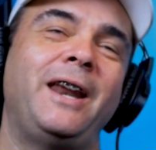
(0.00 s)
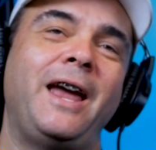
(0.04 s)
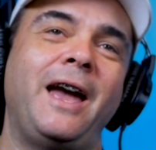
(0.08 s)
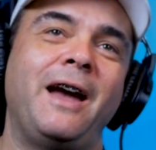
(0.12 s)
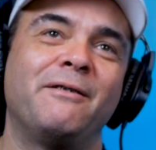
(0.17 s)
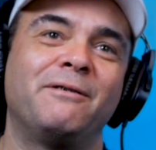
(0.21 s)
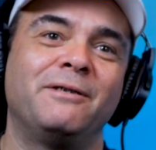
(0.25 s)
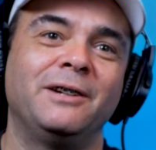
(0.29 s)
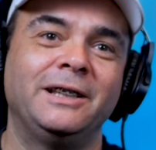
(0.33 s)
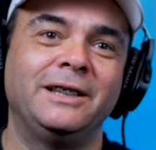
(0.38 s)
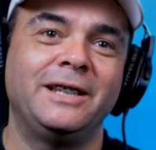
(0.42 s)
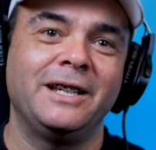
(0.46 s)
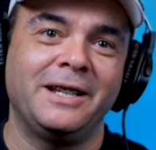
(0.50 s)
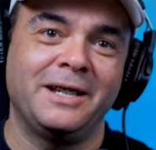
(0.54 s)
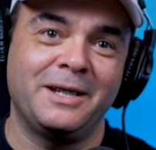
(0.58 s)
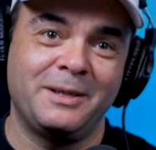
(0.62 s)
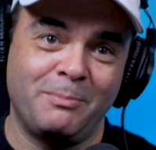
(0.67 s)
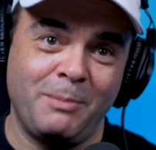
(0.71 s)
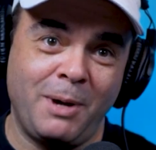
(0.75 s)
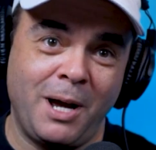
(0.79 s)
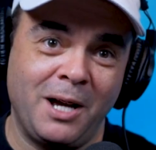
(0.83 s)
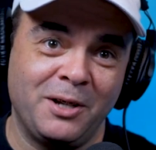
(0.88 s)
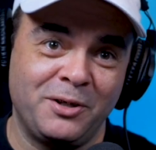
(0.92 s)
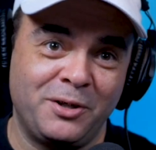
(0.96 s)
and everything
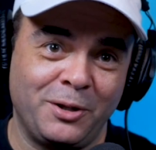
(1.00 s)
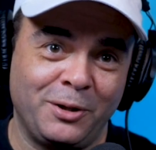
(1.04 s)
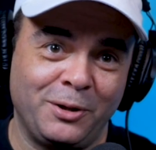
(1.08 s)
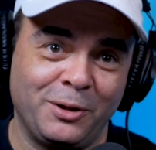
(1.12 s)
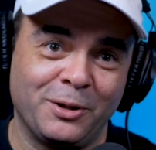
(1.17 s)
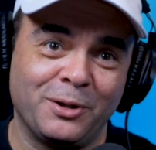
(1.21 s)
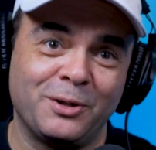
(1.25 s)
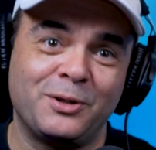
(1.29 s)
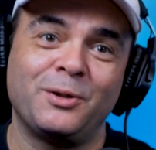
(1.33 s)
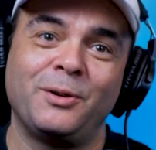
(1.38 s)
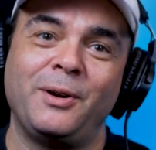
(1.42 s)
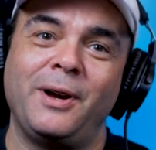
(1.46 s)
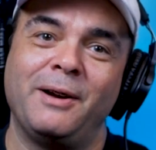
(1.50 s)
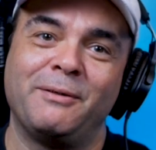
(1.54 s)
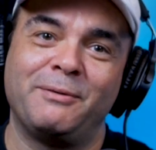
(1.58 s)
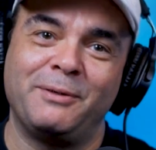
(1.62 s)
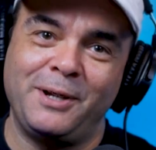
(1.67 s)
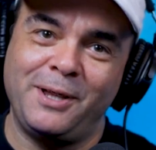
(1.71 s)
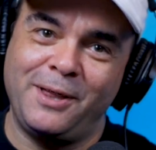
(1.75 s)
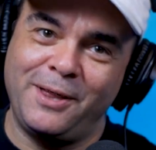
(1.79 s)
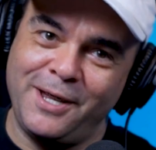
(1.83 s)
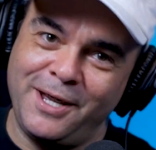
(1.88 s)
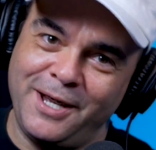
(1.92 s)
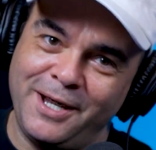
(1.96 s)
is modular. So
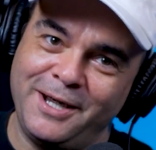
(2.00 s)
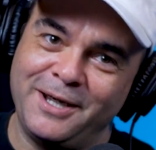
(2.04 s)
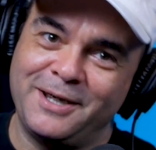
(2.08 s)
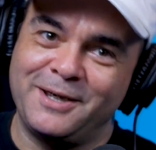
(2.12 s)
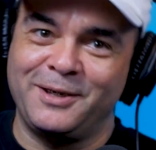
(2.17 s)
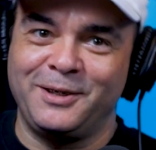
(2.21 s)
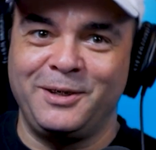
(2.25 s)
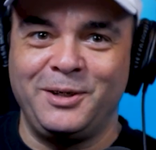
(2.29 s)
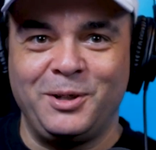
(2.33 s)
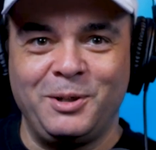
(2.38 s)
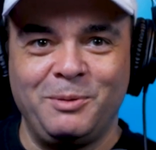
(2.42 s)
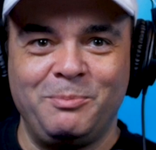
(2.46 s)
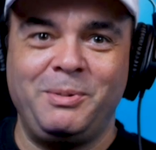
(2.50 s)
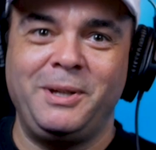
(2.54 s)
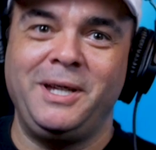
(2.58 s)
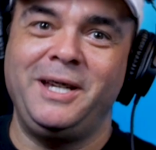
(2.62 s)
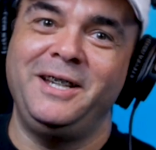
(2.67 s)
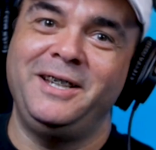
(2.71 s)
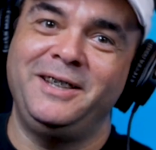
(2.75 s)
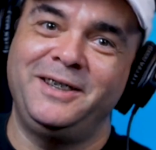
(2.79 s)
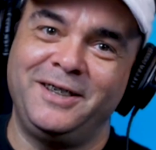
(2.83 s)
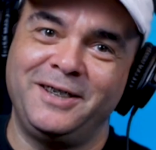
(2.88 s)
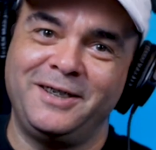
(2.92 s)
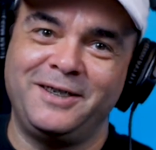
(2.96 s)
everything, it's little
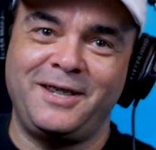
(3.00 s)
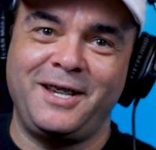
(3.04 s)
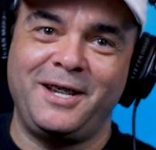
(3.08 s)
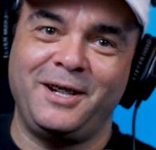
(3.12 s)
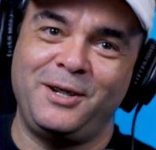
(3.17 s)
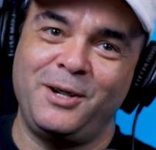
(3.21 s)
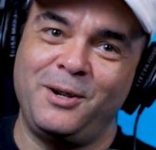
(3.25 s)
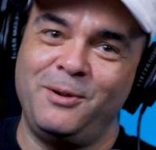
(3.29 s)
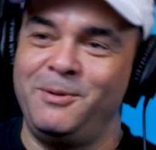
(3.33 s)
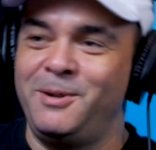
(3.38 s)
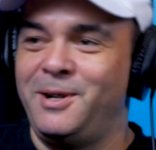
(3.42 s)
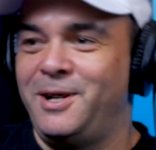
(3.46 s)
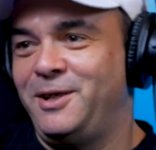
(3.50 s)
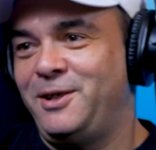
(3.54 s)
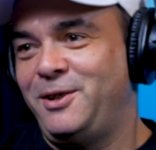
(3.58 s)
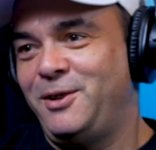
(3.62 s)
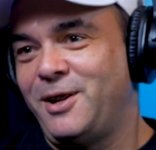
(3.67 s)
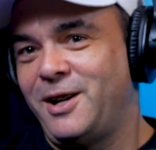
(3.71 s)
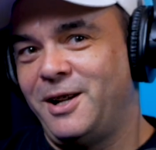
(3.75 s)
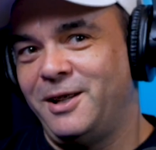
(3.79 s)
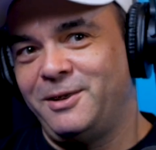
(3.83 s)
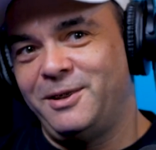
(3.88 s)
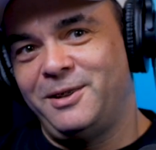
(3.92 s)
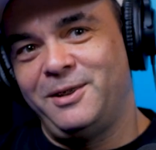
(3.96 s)
pieces that go in.
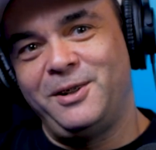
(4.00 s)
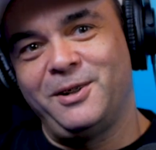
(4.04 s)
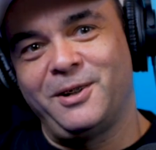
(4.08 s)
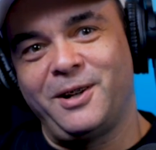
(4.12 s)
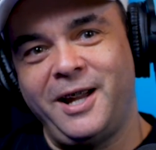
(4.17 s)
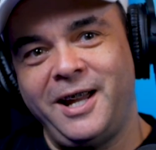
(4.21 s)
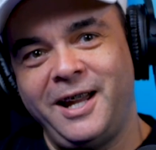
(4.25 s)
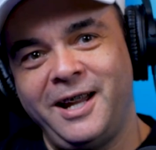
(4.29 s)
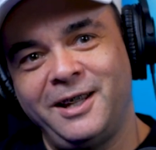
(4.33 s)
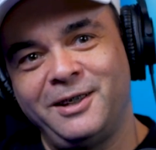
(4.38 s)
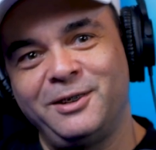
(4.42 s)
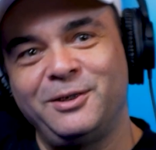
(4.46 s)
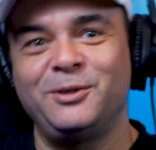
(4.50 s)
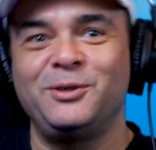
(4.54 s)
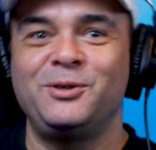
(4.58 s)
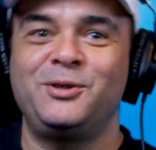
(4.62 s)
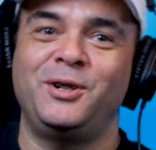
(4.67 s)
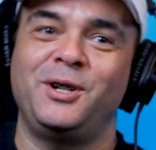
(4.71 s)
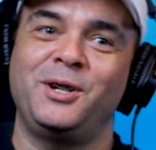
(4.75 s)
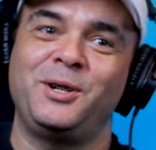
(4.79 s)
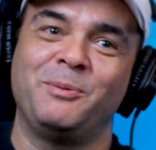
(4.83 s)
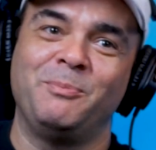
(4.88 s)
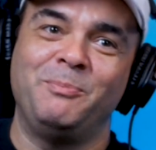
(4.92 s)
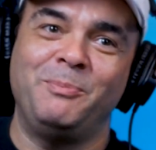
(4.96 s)
You got your
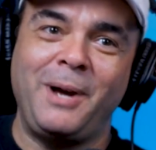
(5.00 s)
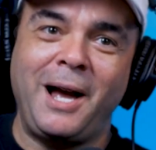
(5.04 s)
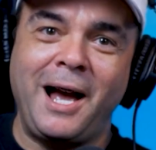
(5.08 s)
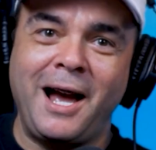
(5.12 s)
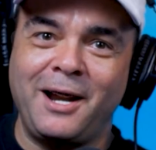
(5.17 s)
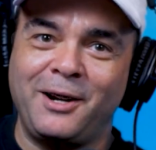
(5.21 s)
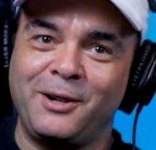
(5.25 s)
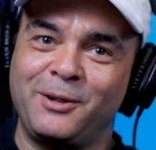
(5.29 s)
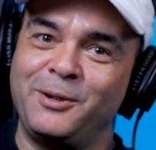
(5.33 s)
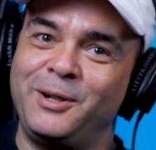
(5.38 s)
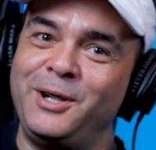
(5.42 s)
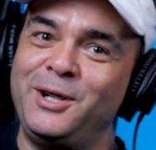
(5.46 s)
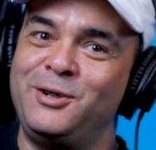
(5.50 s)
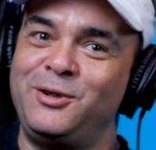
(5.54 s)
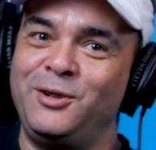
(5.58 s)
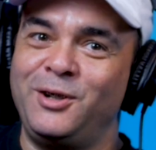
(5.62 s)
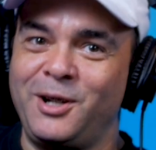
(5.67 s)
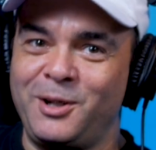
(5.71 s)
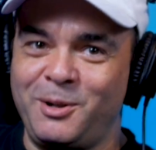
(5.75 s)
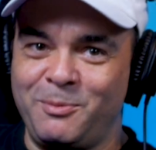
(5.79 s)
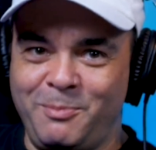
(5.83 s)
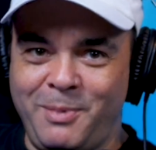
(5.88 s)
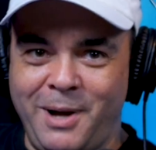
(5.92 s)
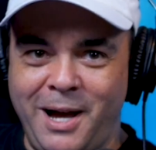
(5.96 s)
handles, you got your batteries,
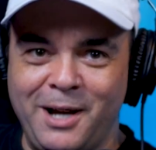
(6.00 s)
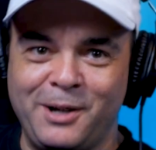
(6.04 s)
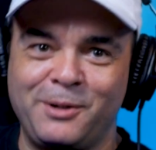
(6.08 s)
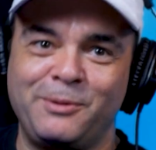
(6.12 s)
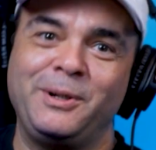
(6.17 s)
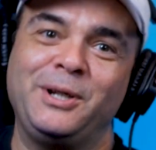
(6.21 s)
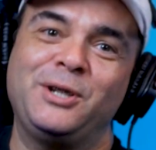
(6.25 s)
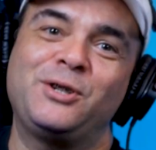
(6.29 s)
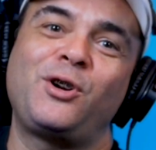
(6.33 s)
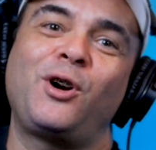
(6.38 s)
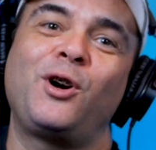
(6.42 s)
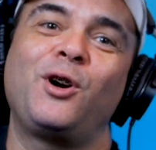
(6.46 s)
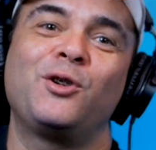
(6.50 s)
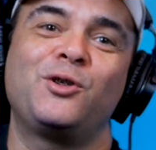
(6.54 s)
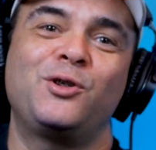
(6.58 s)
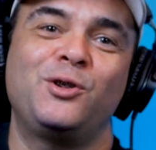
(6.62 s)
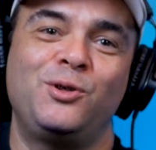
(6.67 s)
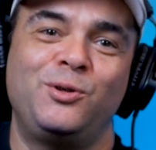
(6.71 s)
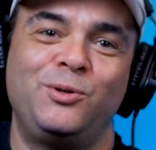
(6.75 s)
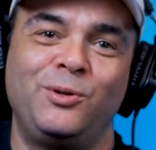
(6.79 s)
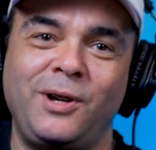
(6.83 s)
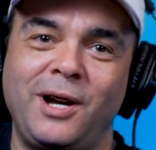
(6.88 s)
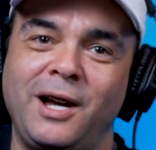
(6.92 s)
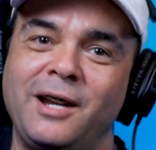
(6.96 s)
you got your battery
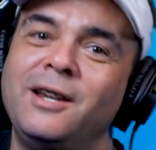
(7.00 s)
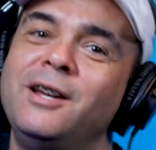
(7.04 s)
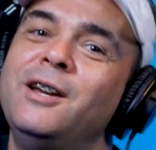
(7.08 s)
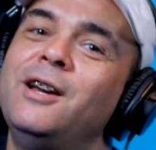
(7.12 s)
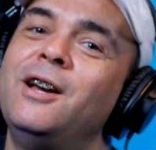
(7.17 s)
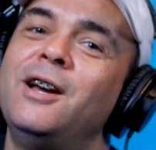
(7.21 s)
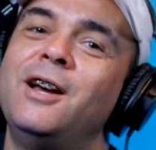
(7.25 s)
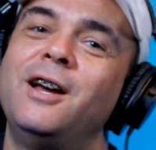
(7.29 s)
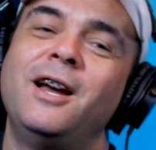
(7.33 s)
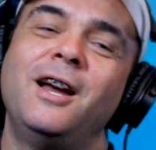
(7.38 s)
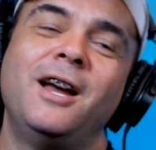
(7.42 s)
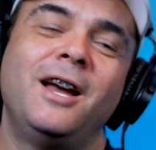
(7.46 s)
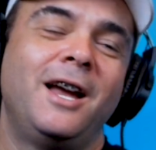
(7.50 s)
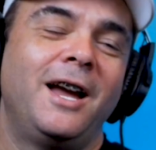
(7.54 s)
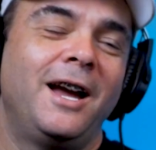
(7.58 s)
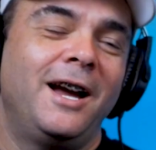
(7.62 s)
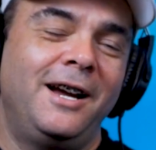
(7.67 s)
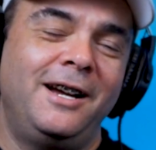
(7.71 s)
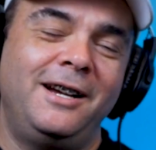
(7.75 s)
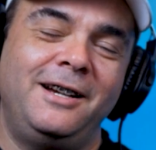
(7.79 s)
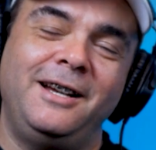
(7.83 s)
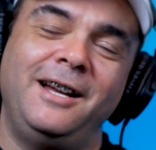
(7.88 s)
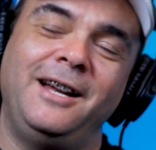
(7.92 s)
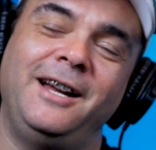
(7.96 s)
chargers,
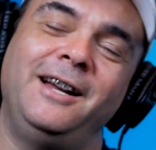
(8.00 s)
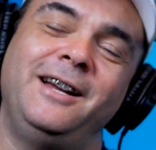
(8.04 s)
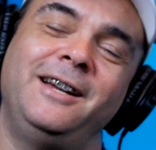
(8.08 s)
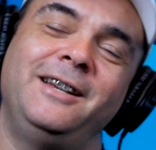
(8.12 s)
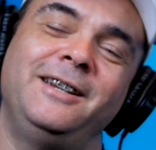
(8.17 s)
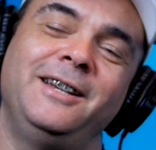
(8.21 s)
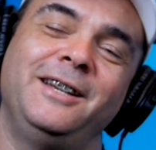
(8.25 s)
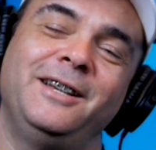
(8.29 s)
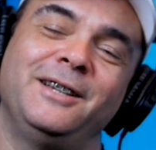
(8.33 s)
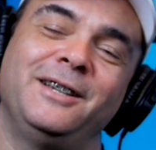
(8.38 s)
and